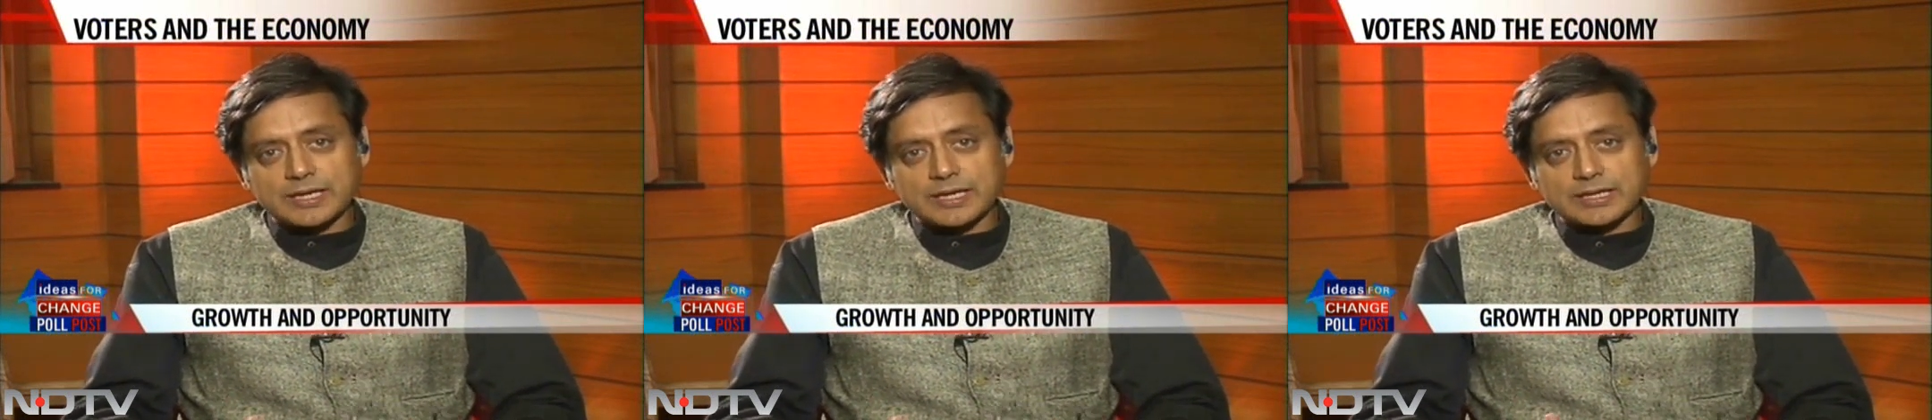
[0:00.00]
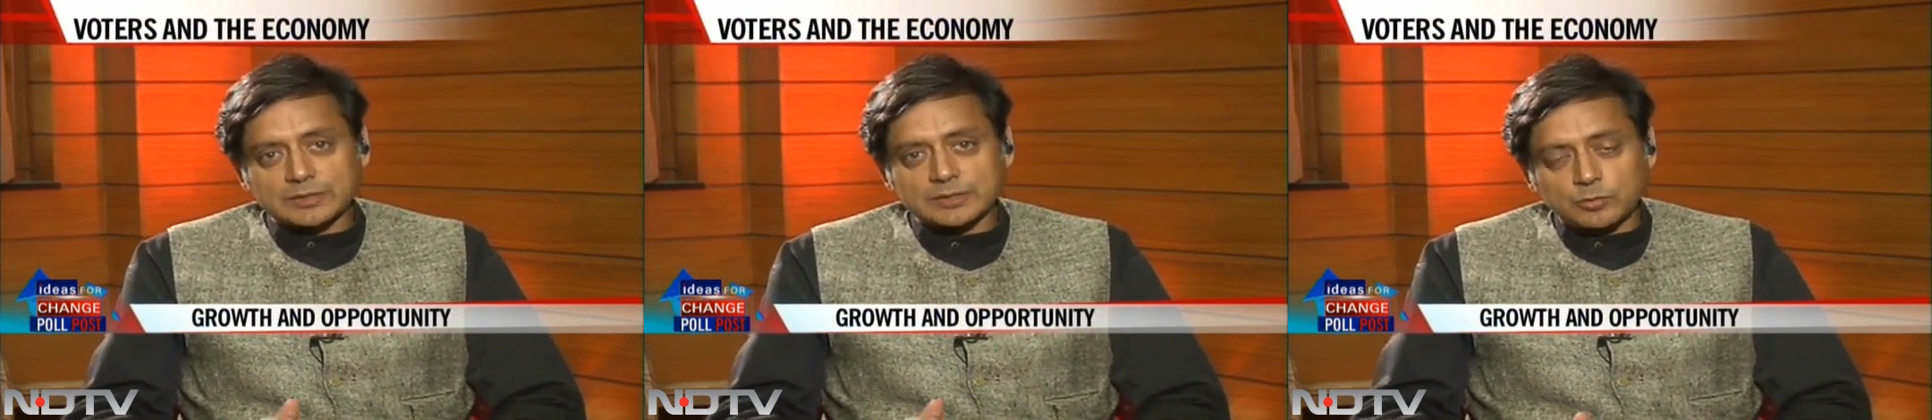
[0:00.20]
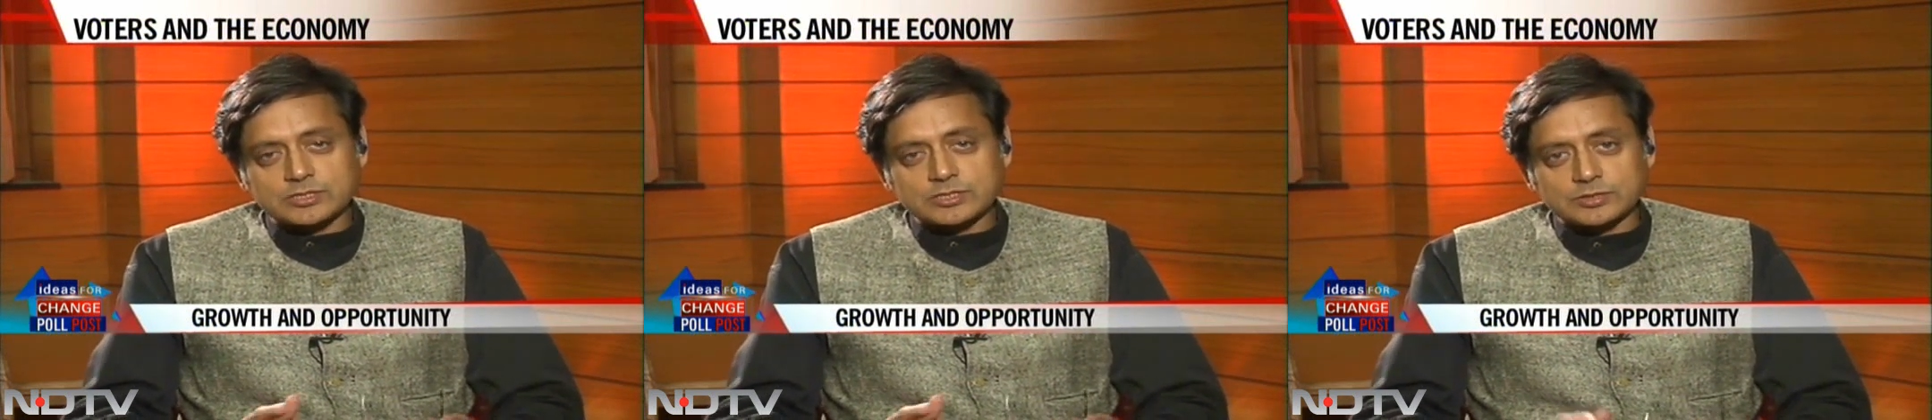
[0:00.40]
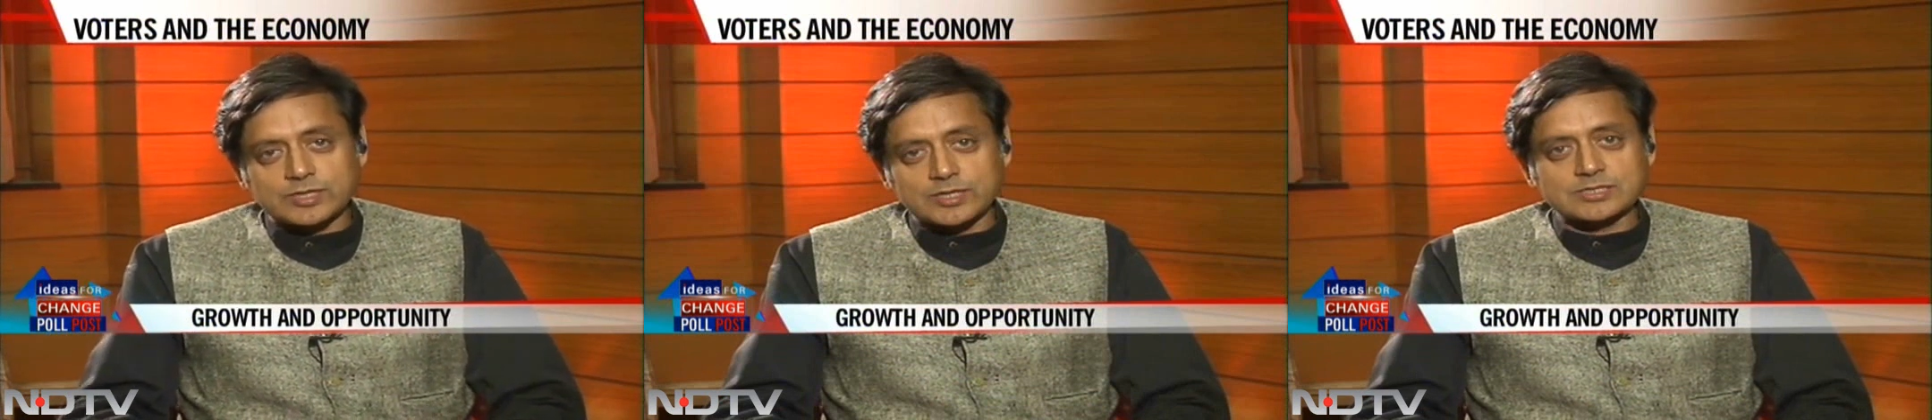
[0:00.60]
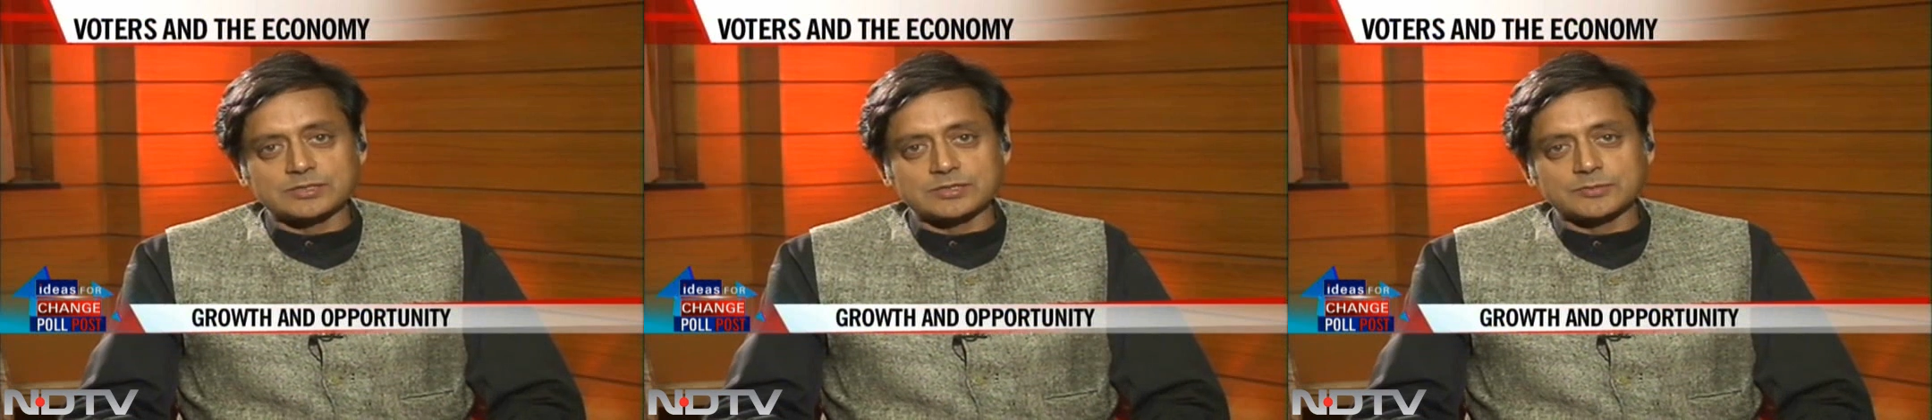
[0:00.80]
back and watch the
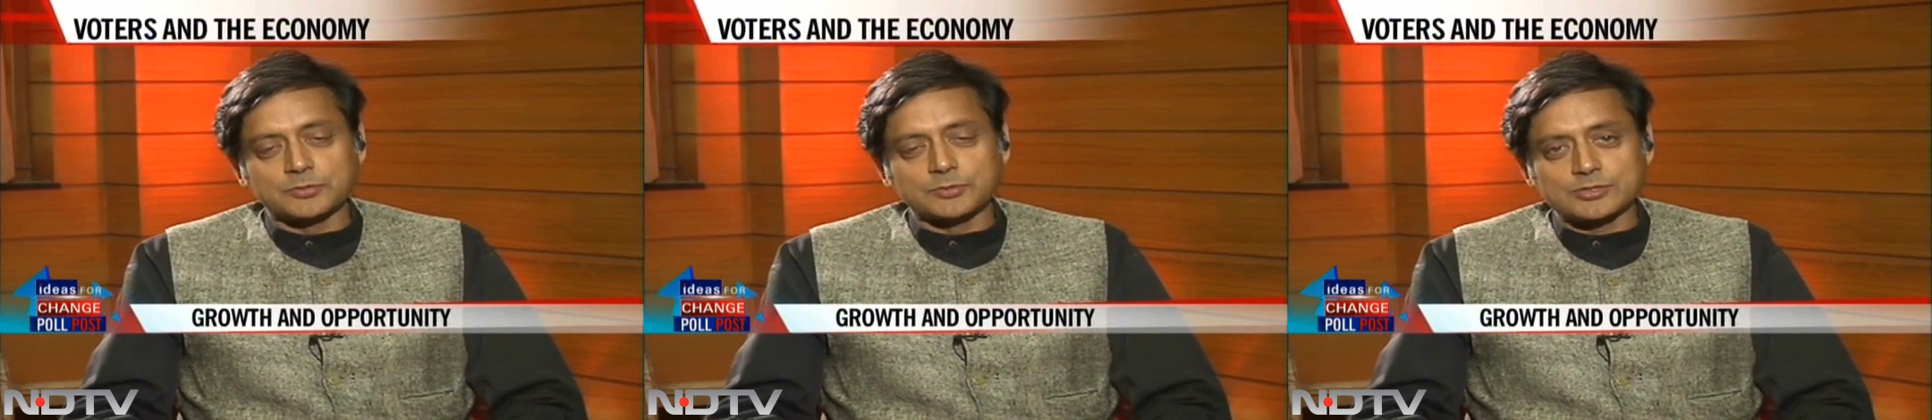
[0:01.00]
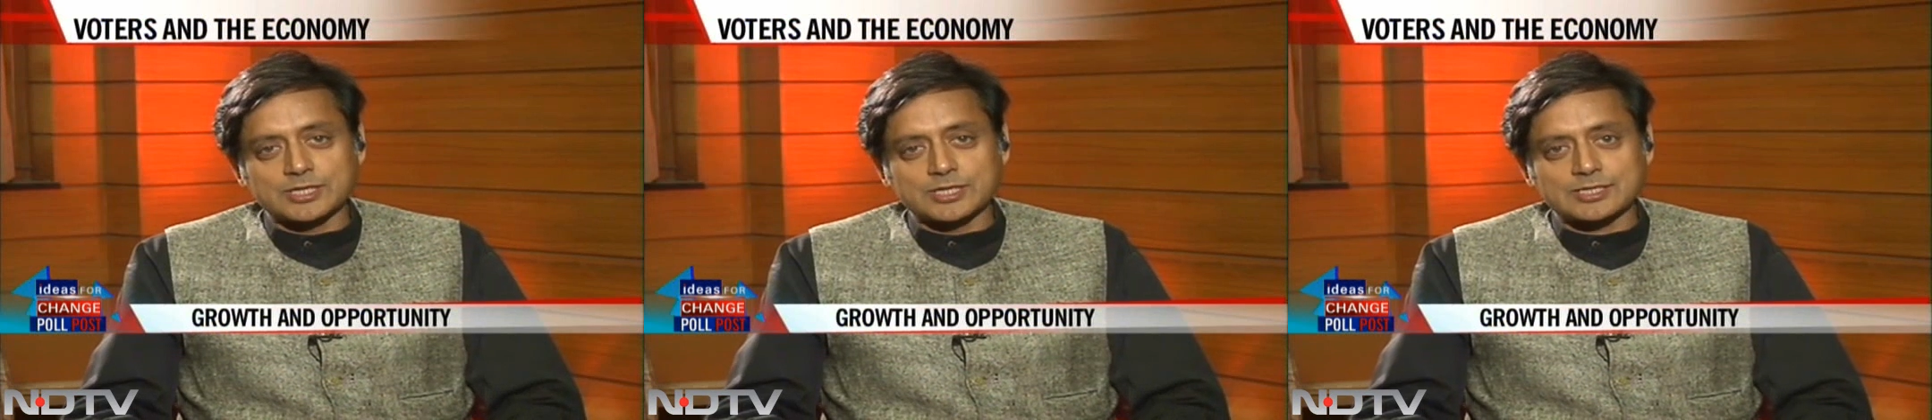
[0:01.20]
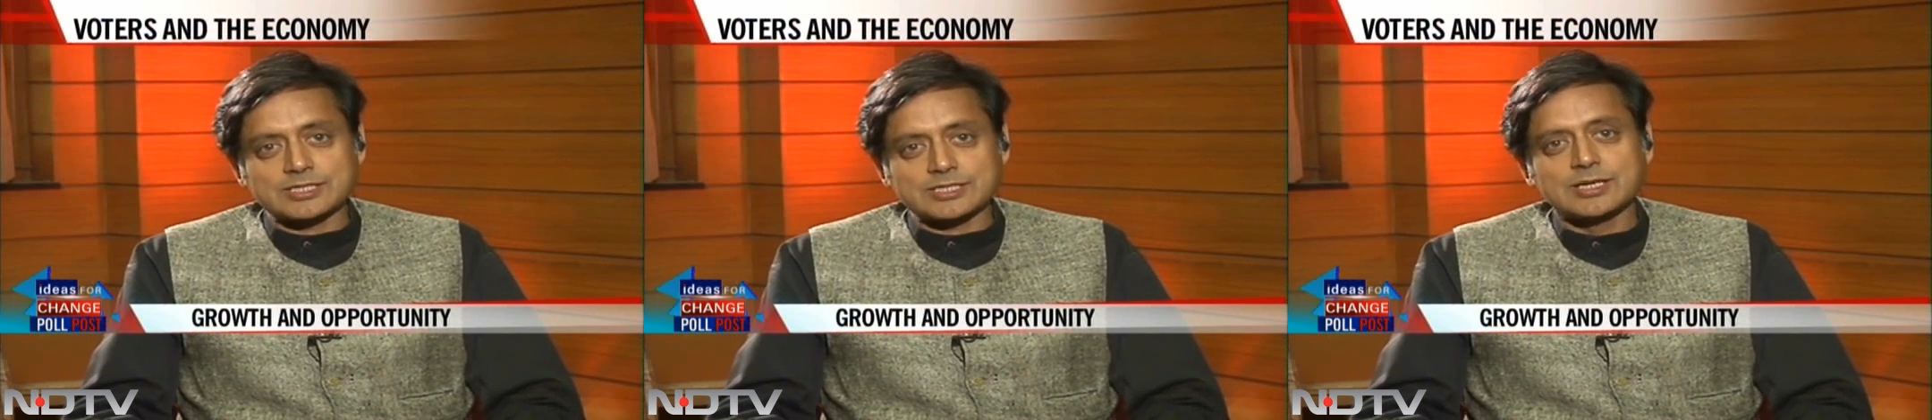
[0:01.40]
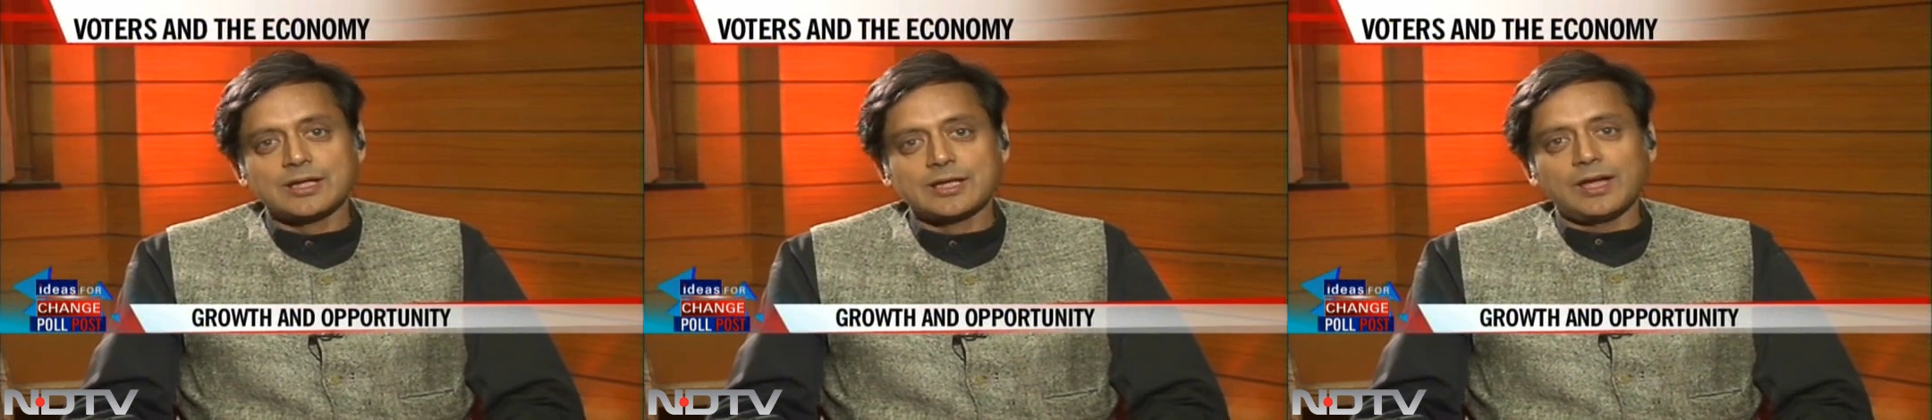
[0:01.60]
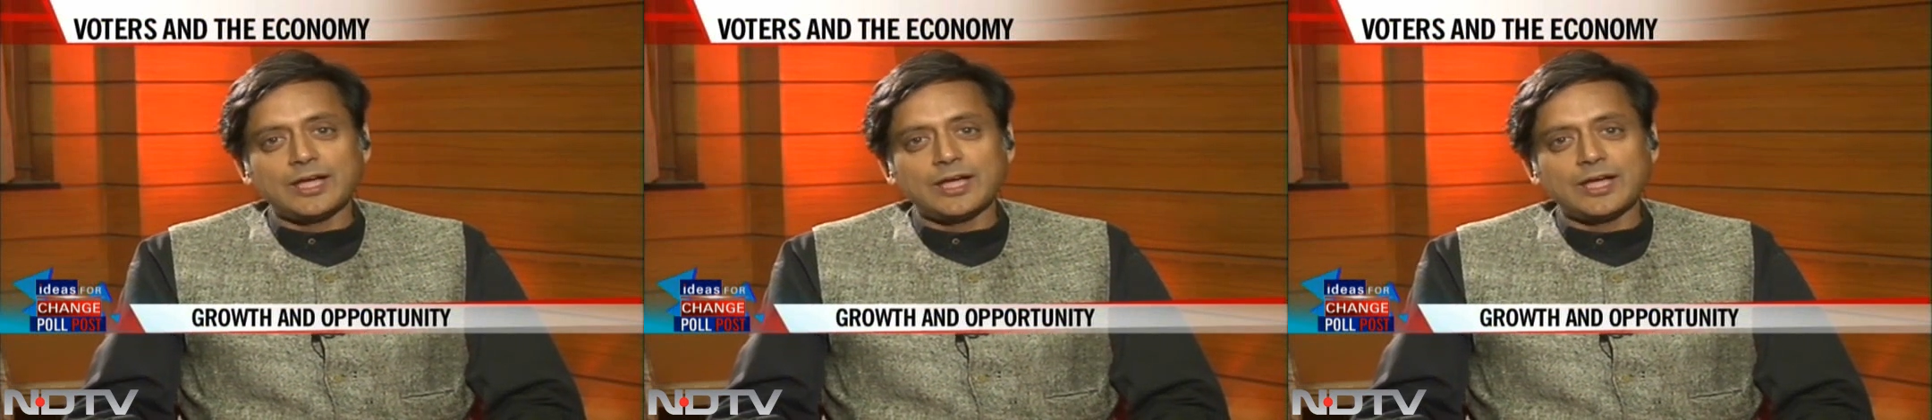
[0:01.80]
rest of the process,